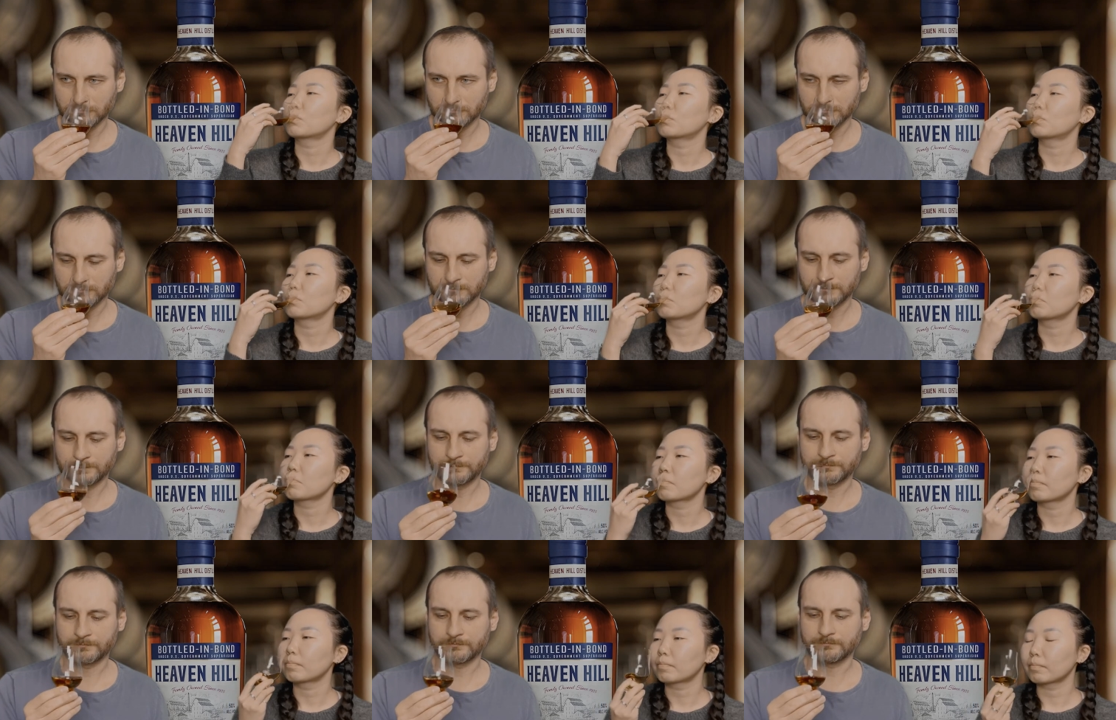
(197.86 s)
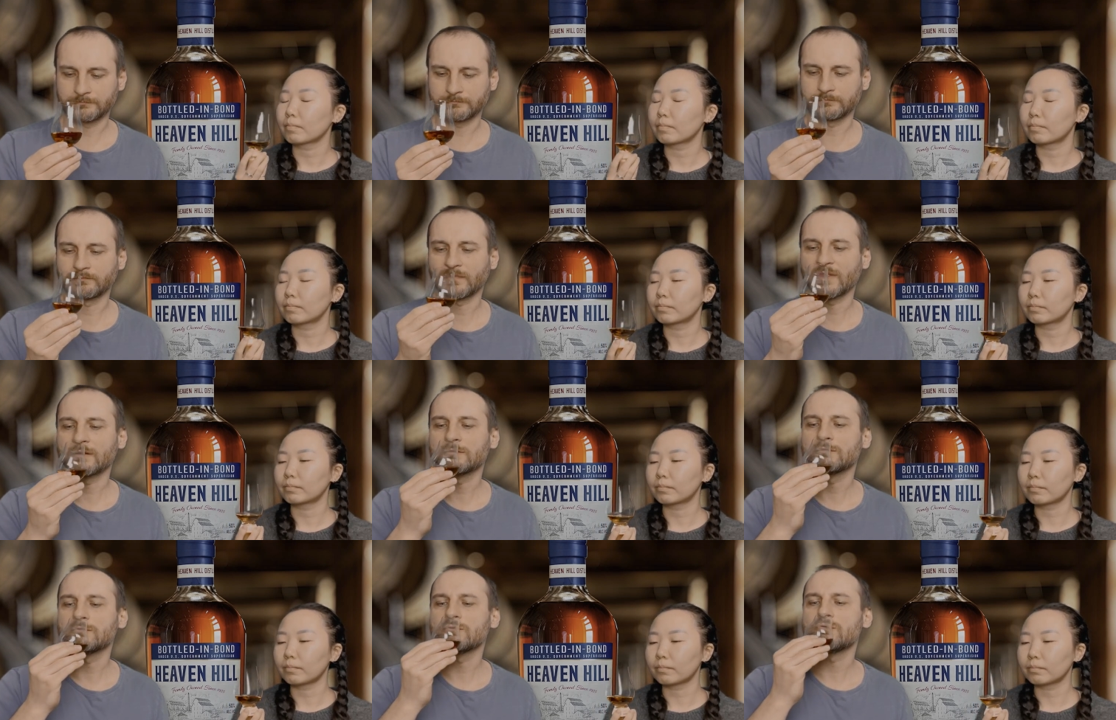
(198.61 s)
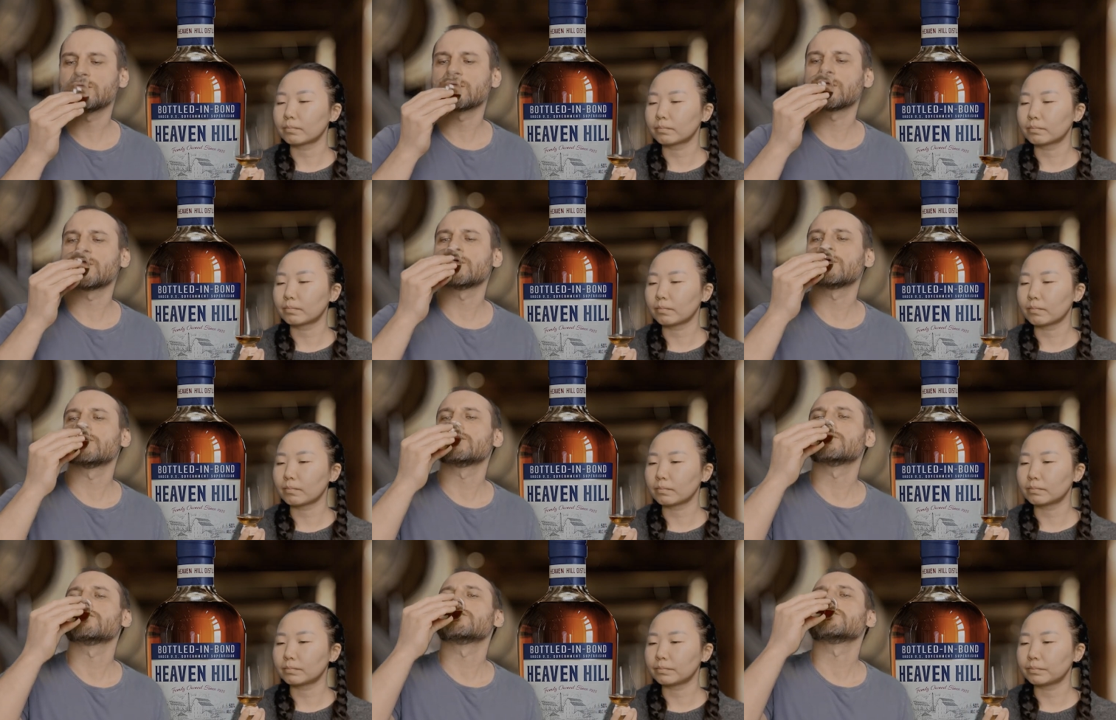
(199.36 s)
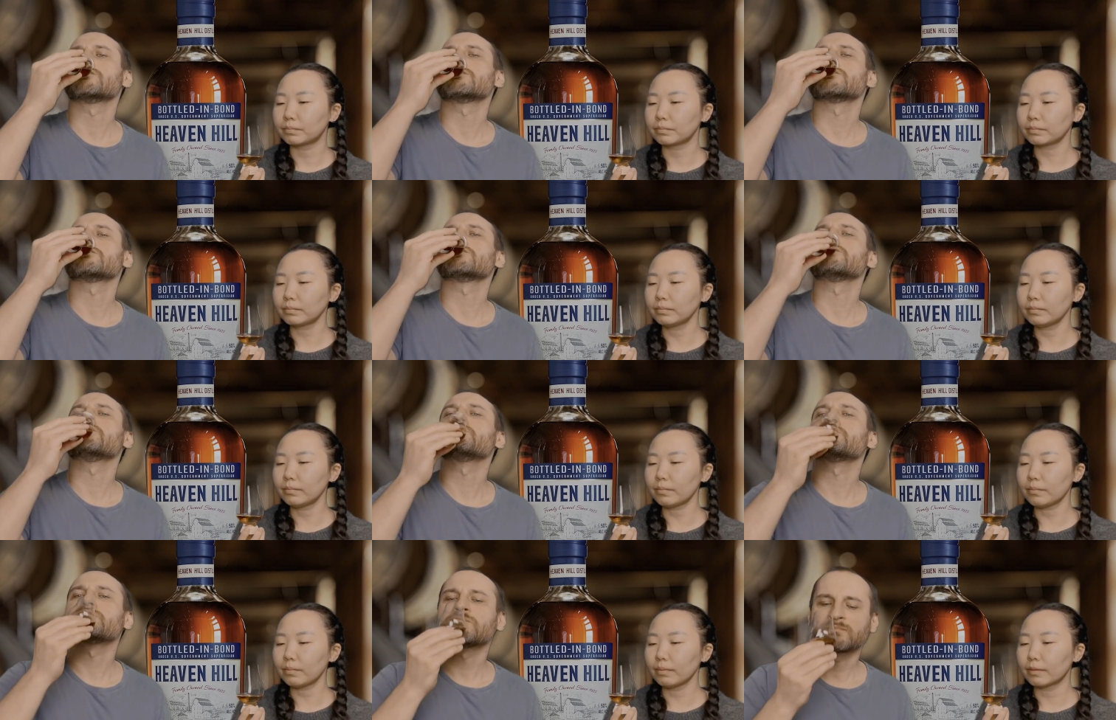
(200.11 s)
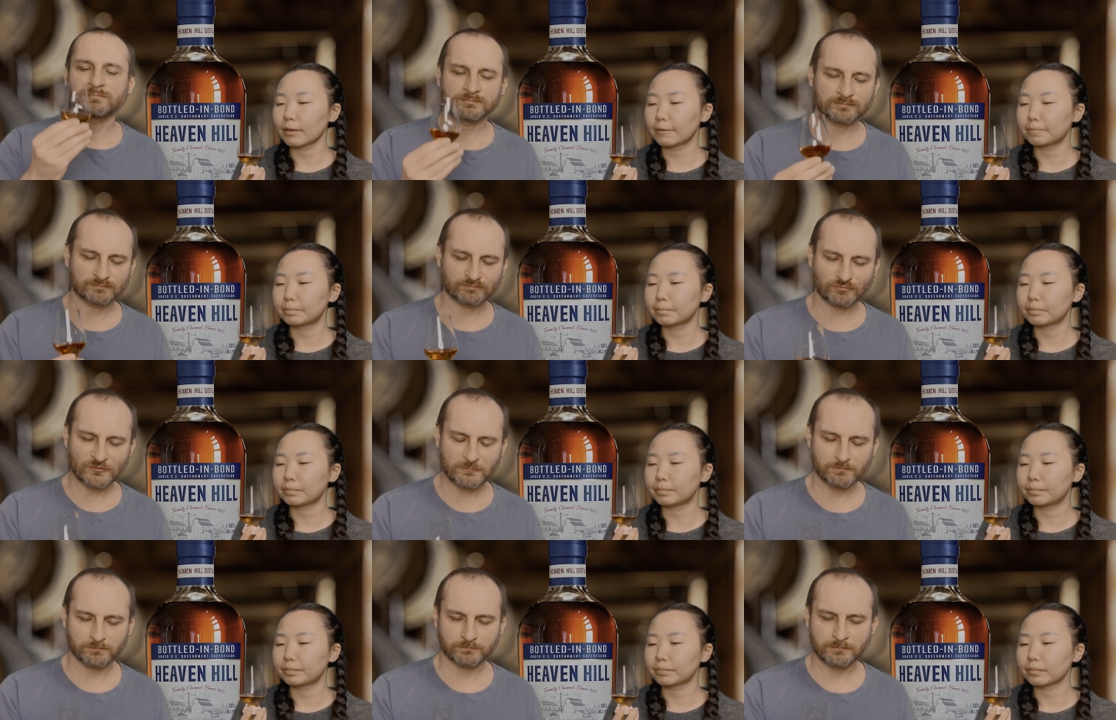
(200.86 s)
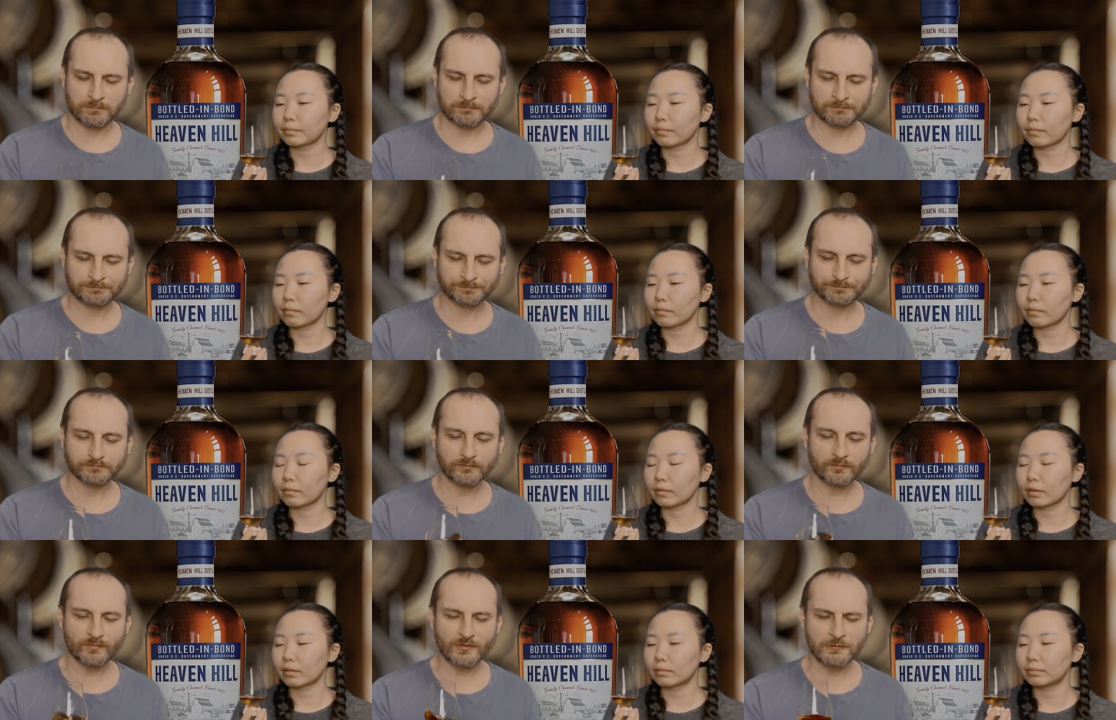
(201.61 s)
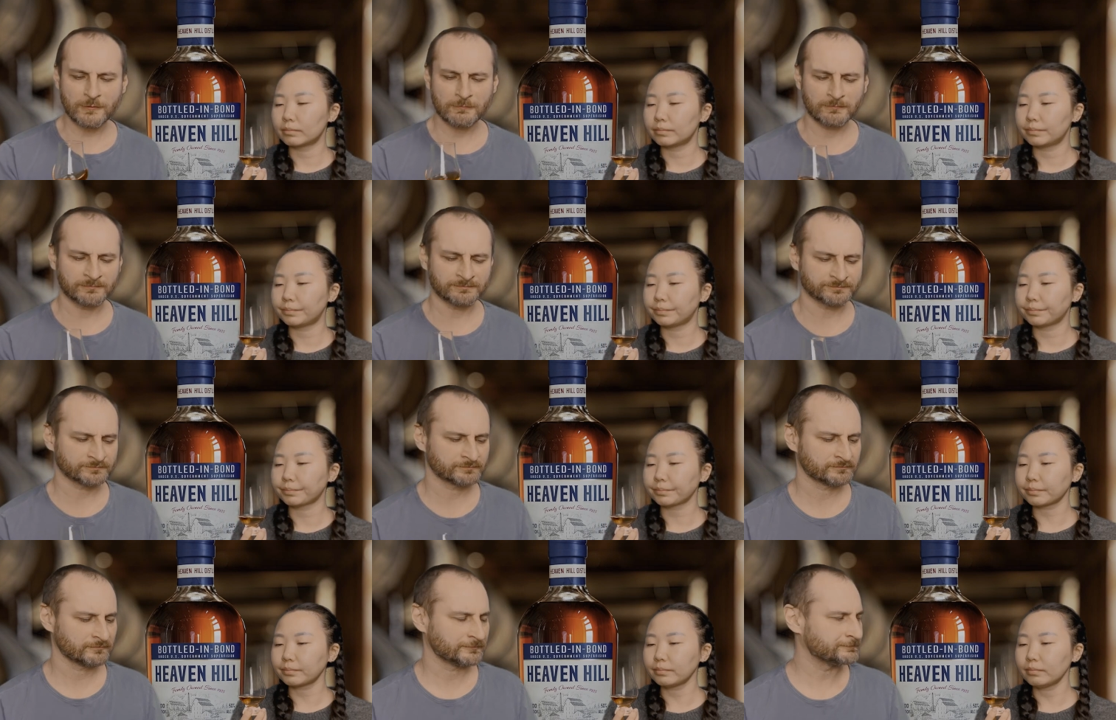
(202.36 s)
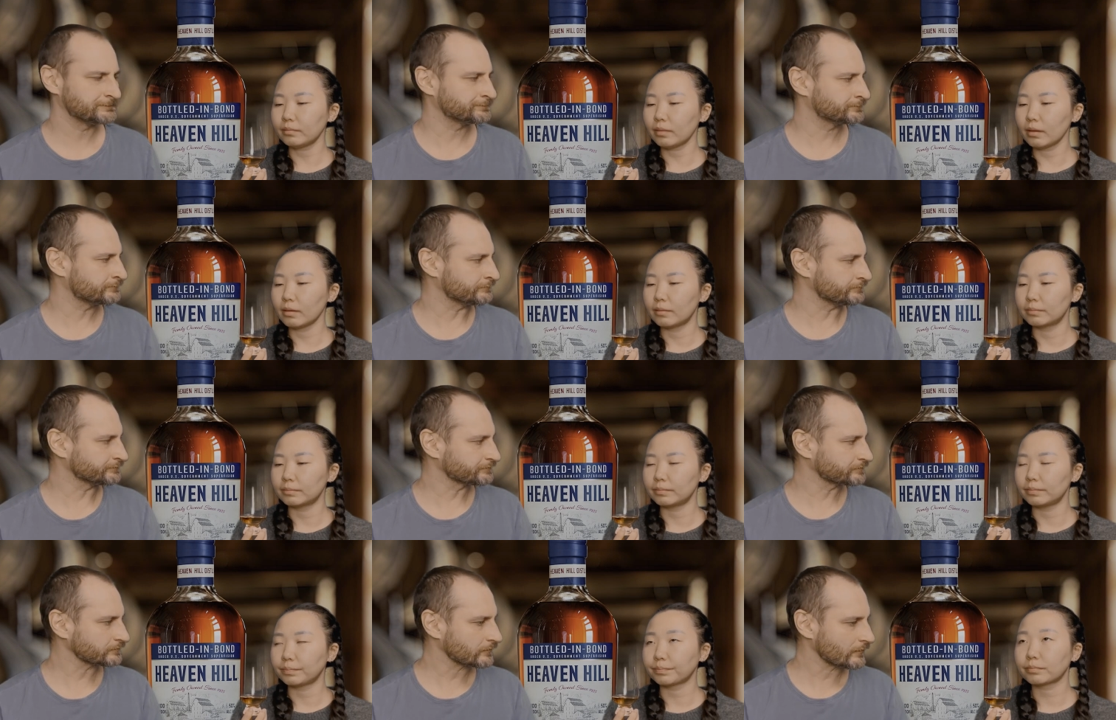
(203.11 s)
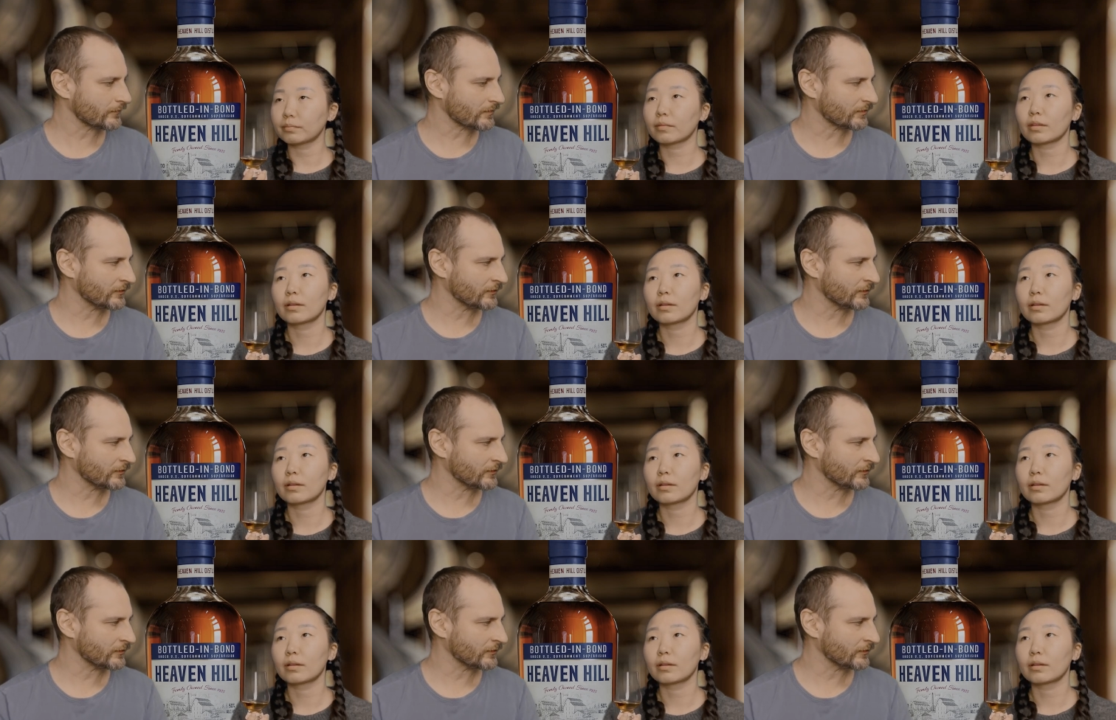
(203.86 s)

(no one is talking)